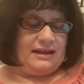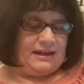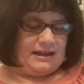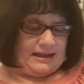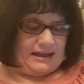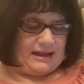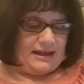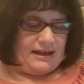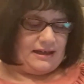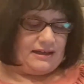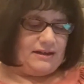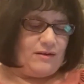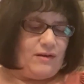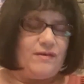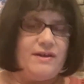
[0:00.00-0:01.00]
And
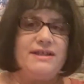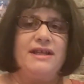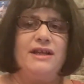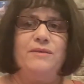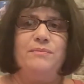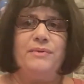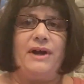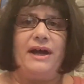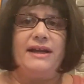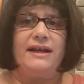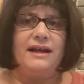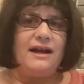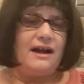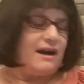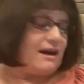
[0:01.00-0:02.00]
you always get a product
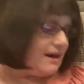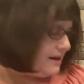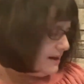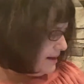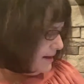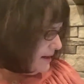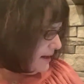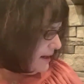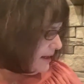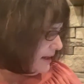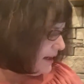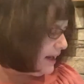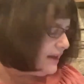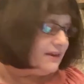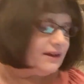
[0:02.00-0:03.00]
card, and
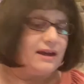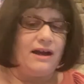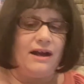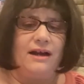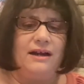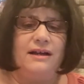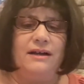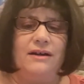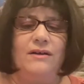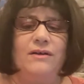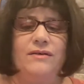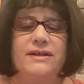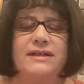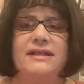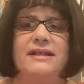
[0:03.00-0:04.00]
on the card it
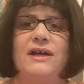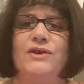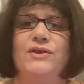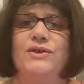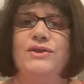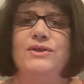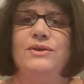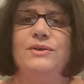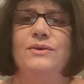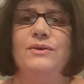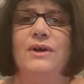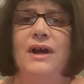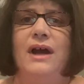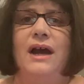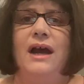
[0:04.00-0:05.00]
always tells you
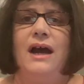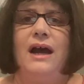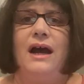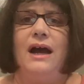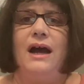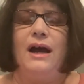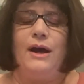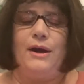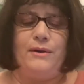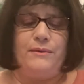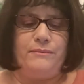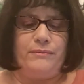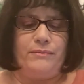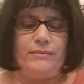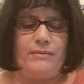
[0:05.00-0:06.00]

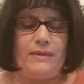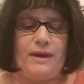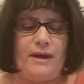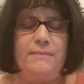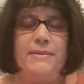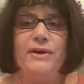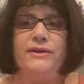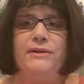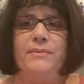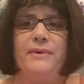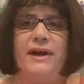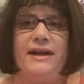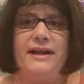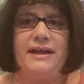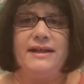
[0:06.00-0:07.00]
about the
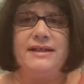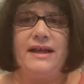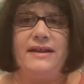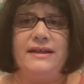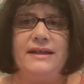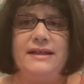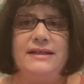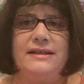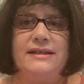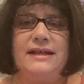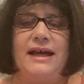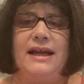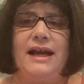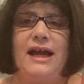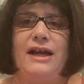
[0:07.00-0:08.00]
product on the
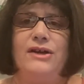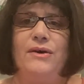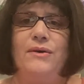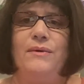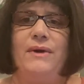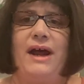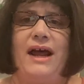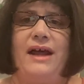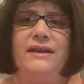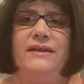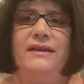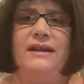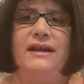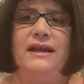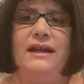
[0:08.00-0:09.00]
inside. I know on
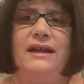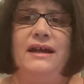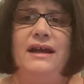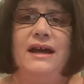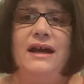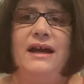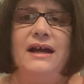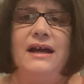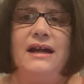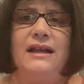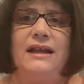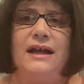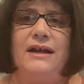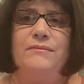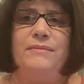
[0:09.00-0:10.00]
the
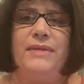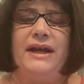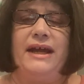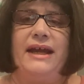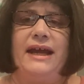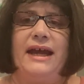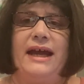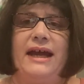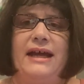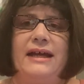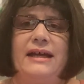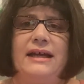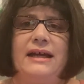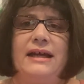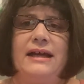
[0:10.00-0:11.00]
Glam Bag
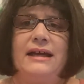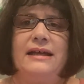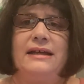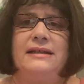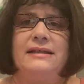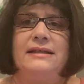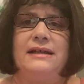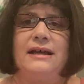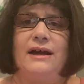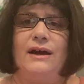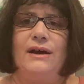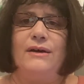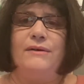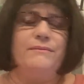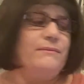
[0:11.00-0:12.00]
X,
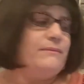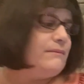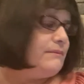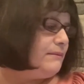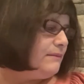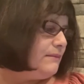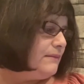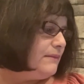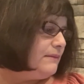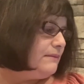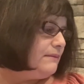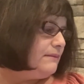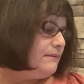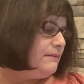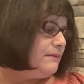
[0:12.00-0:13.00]

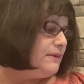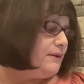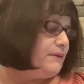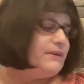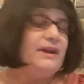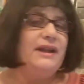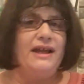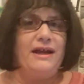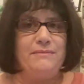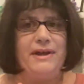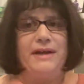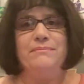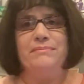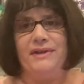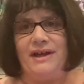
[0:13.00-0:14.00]
the Glam
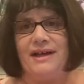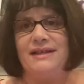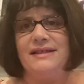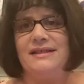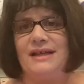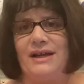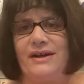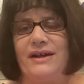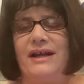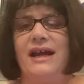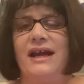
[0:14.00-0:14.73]
Bag Plus, sorry,